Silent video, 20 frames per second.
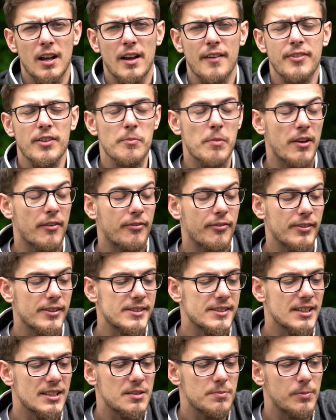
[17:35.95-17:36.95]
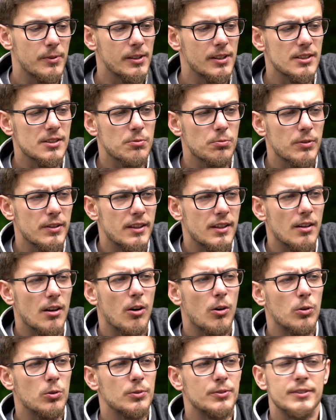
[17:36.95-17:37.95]
After my first experience with the
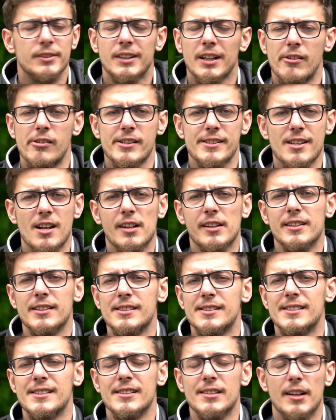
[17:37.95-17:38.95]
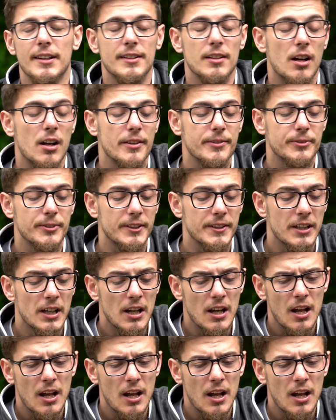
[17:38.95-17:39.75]
old Kawasaki Z900,